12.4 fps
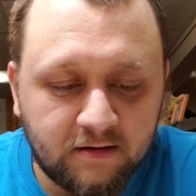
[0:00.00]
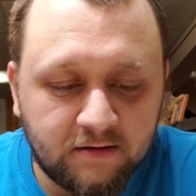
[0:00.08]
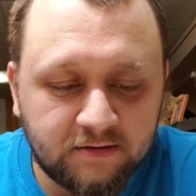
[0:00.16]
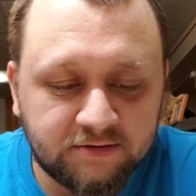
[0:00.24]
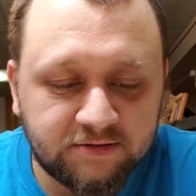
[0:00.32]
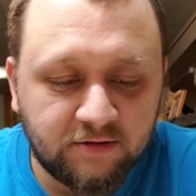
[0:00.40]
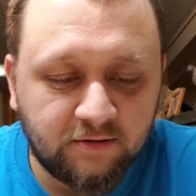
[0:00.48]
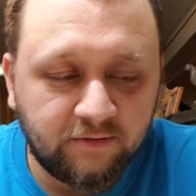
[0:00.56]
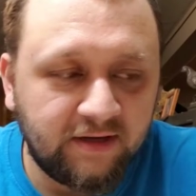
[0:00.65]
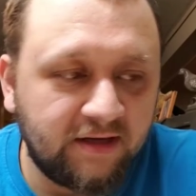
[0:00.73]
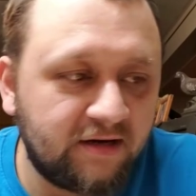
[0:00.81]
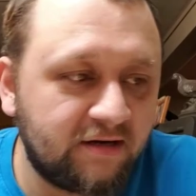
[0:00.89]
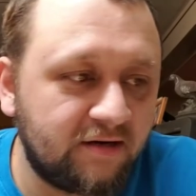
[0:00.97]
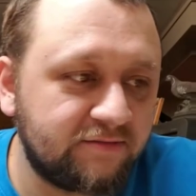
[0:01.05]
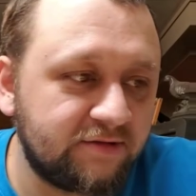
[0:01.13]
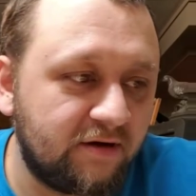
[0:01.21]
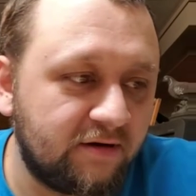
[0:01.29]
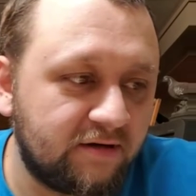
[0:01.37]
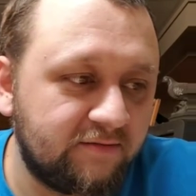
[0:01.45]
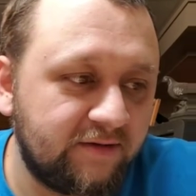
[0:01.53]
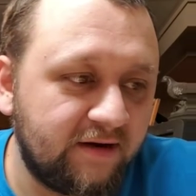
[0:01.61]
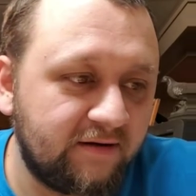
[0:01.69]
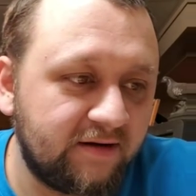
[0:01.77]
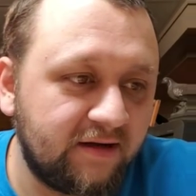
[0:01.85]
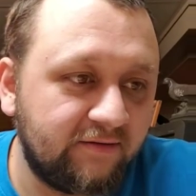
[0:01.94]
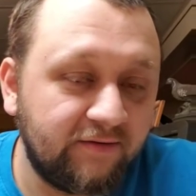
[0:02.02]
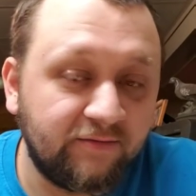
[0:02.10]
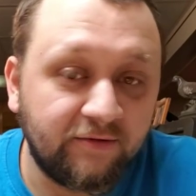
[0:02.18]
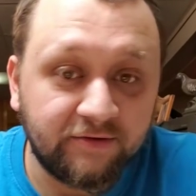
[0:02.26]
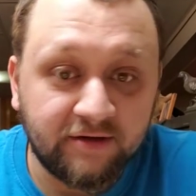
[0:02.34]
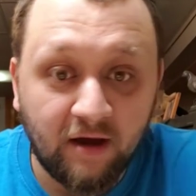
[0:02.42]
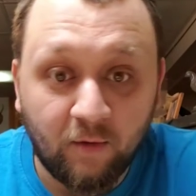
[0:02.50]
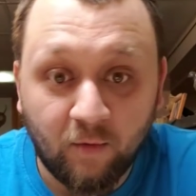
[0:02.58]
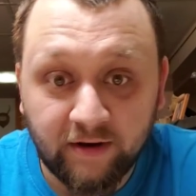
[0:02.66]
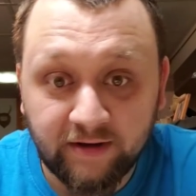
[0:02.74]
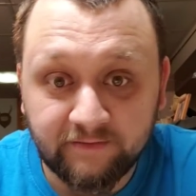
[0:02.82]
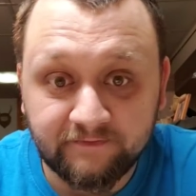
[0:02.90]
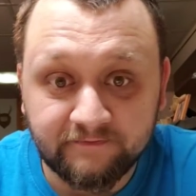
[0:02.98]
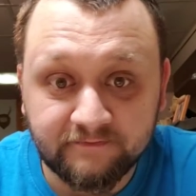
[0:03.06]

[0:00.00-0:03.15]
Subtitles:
So we ended up talking about it, and we both got white.